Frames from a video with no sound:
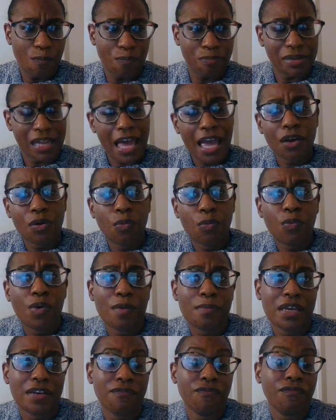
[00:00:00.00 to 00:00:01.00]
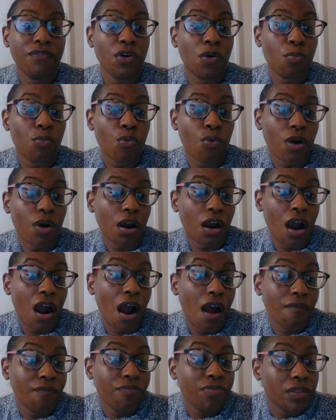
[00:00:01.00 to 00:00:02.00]
Black women feel more
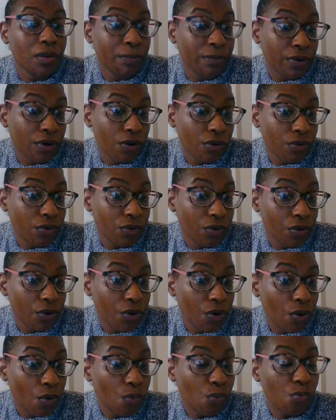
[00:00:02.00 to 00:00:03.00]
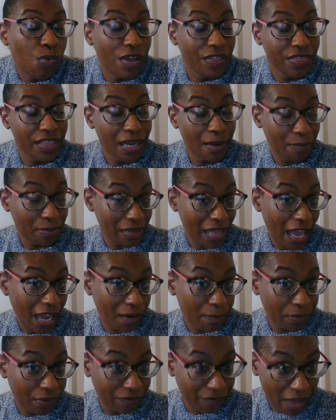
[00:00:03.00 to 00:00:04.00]
comfortable with a
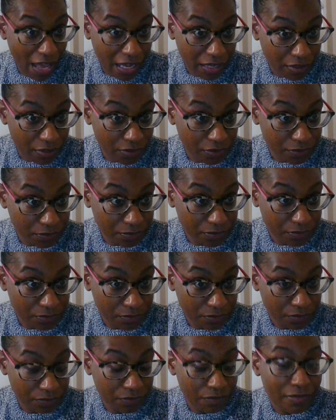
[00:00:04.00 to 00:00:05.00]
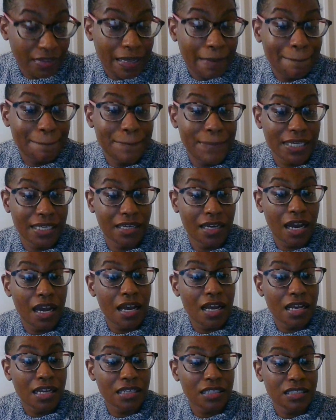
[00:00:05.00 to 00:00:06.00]
Black provider
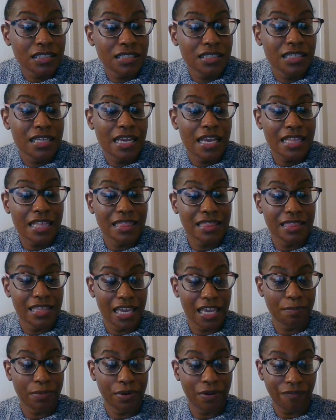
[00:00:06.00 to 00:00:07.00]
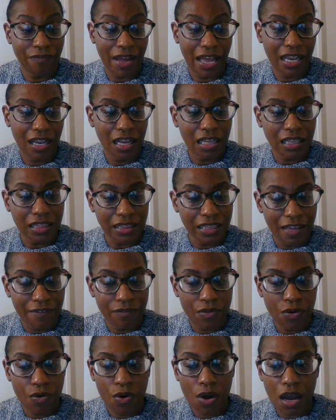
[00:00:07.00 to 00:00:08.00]
because they provide a
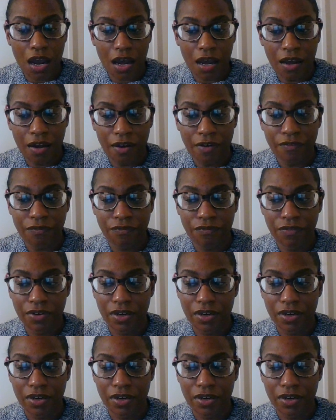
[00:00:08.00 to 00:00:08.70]
level of,